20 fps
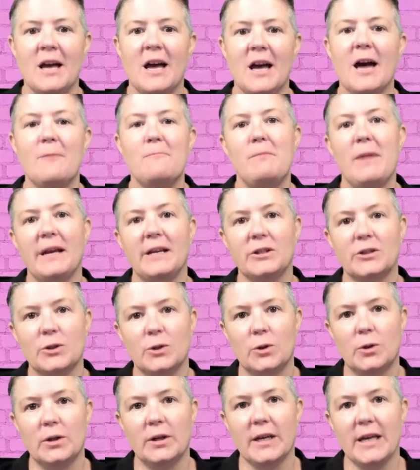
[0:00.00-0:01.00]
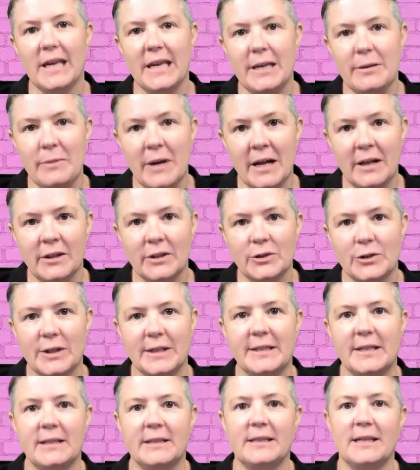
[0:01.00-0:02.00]
and make sure email
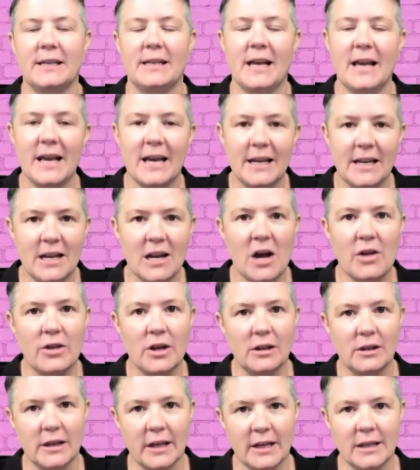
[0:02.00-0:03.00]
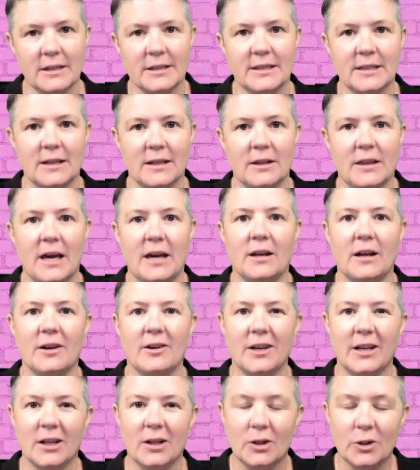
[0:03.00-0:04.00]
addresses and any other links that are
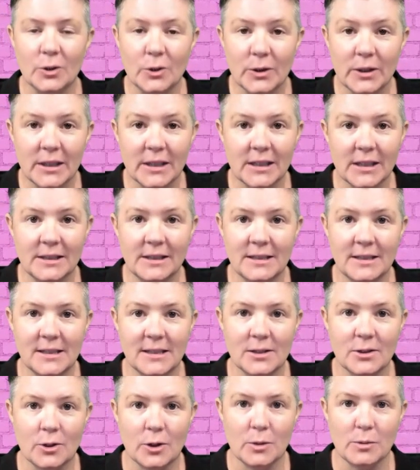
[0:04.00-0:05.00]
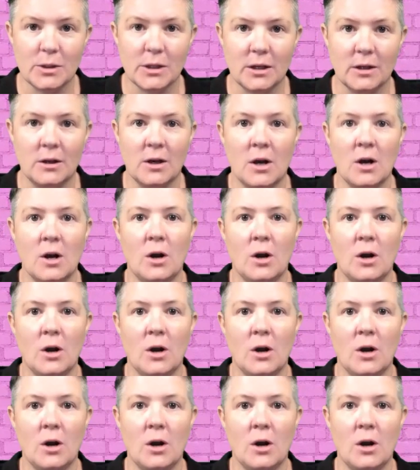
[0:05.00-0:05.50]
included in this description